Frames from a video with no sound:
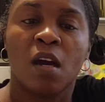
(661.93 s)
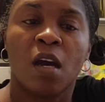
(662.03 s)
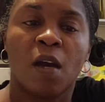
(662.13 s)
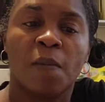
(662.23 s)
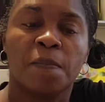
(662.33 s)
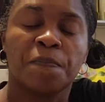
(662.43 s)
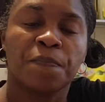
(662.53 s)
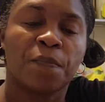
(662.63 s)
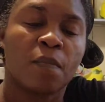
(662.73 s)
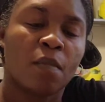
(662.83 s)

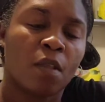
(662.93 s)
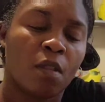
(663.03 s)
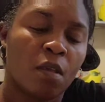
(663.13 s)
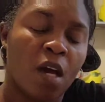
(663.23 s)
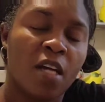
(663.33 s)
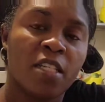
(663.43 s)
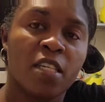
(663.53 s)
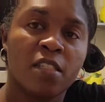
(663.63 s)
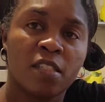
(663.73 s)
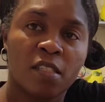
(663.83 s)
the
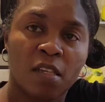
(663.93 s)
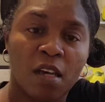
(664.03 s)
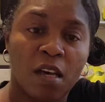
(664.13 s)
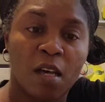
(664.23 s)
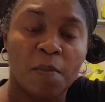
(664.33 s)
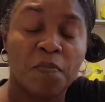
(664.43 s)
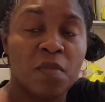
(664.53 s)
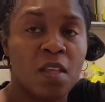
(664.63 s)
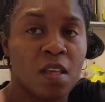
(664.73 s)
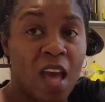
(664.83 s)
onions. I
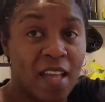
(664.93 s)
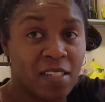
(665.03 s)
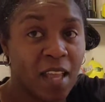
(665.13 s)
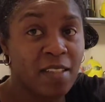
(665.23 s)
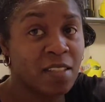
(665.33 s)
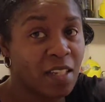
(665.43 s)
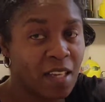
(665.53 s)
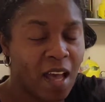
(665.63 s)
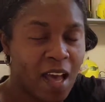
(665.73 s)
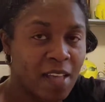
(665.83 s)
tasted
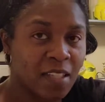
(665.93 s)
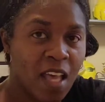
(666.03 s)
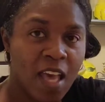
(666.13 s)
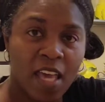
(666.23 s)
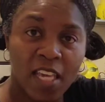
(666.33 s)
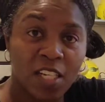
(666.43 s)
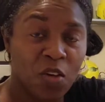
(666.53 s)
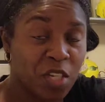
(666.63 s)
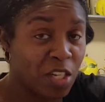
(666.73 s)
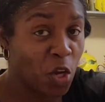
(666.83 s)
it, guys. It
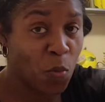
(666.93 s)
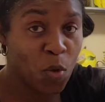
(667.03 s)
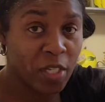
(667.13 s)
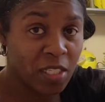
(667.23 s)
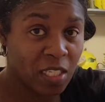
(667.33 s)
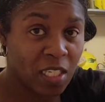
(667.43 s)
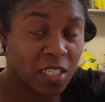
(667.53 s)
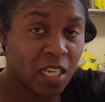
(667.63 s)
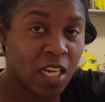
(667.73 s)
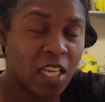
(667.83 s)
don't need no more
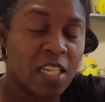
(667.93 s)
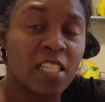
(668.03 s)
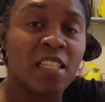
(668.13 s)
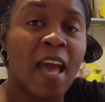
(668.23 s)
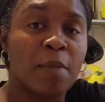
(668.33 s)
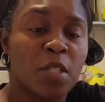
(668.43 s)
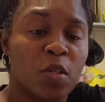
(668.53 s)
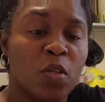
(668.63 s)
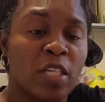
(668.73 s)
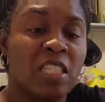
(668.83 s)
seasoning. It is
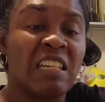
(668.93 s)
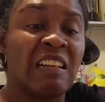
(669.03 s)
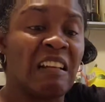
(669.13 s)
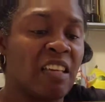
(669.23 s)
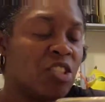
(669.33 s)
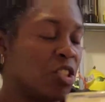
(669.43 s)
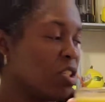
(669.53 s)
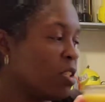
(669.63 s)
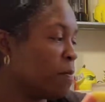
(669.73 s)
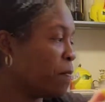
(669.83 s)
absolutely
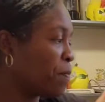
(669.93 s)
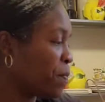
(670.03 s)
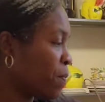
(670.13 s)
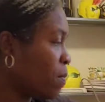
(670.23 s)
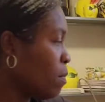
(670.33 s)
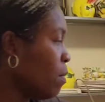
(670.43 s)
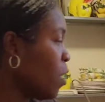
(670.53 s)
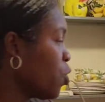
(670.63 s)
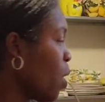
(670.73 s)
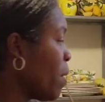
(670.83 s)
delicious.
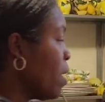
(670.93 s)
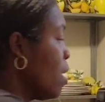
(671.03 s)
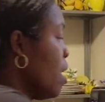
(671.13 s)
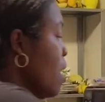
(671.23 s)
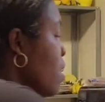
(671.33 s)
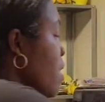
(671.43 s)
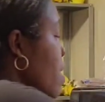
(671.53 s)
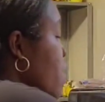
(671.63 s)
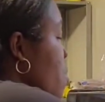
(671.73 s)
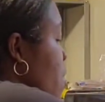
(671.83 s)
So I'm gonna
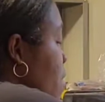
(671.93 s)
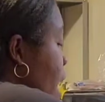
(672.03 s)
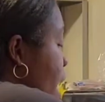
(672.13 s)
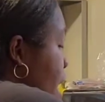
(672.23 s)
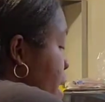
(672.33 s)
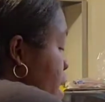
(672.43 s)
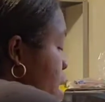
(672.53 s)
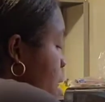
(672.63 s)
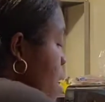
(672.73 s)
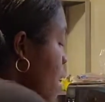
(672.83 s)
set this to the side,
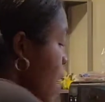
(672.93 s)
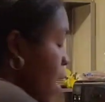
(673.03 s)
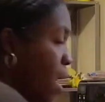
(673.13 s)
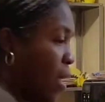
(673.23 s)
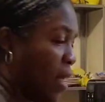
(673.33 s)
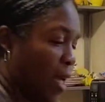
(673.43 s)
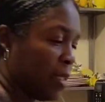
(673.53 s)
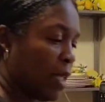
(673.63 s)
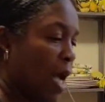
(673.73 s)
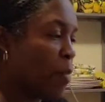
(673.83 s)
and
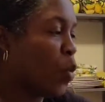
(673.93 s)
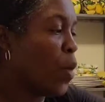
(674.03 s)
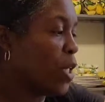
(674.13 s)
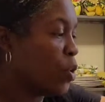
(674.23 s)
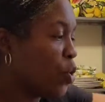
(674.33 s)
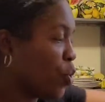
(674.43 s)
next I'm going